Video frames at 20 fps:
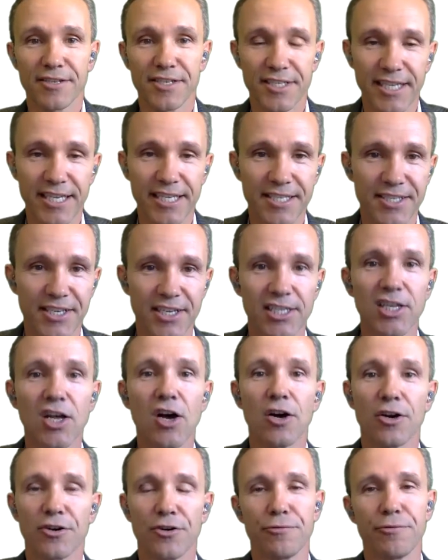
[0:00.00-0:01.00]
other stints in a
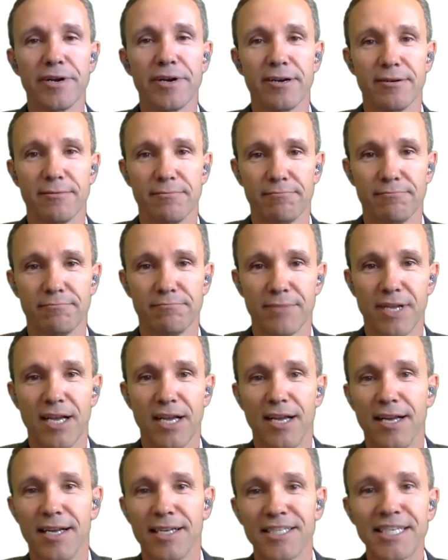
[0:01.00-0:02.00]
long career.
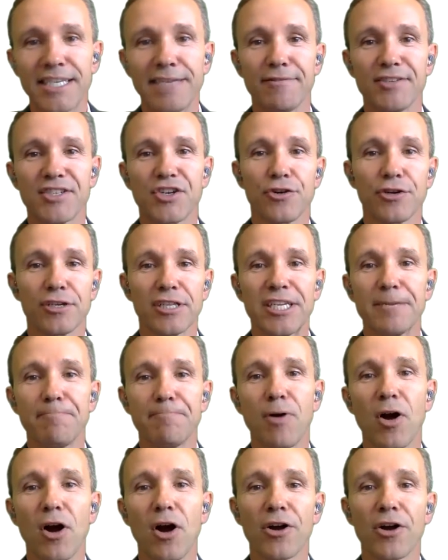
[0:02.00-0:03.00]
Steve is currently a
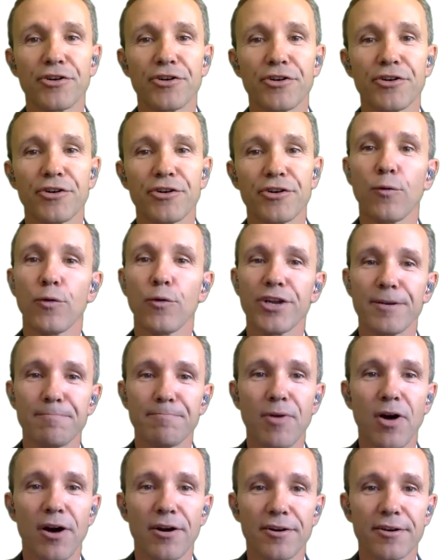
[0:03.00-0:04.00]
partner at Fortium
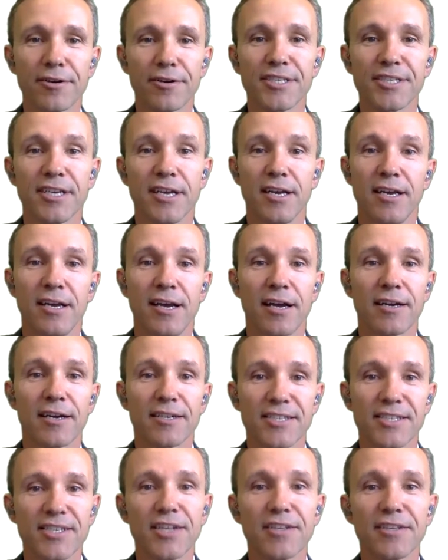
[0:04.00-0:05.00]
Partners, a
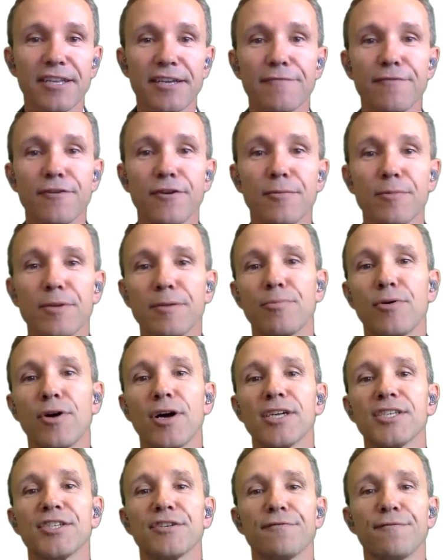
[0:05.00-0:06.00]
consulting firm
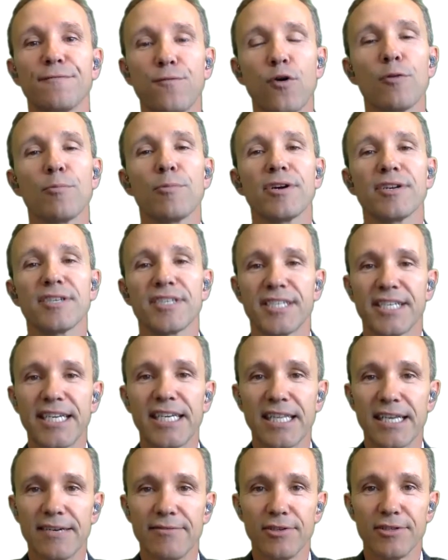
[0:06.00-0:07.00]
comprised of former
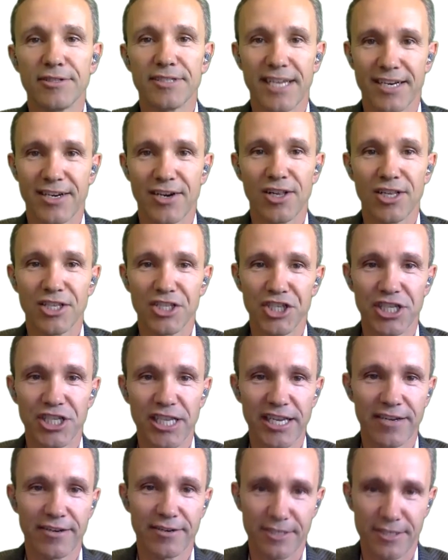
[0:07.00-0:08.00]
C-level technology
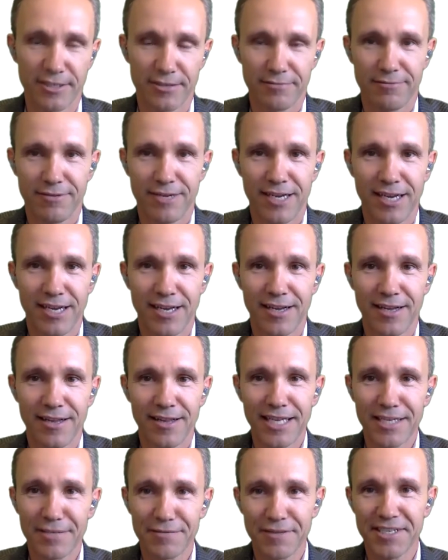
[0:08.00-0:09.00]
leaders.
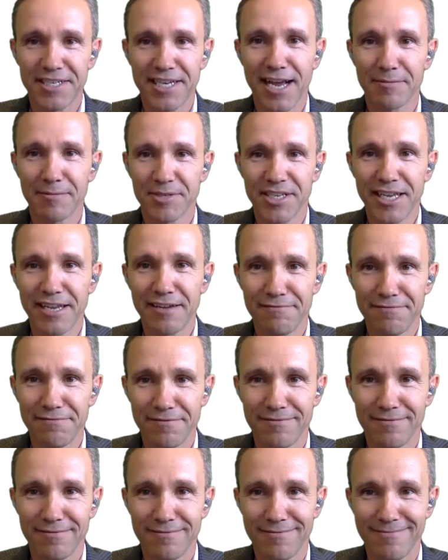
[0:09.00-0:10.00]
Thanks for the time, Steve.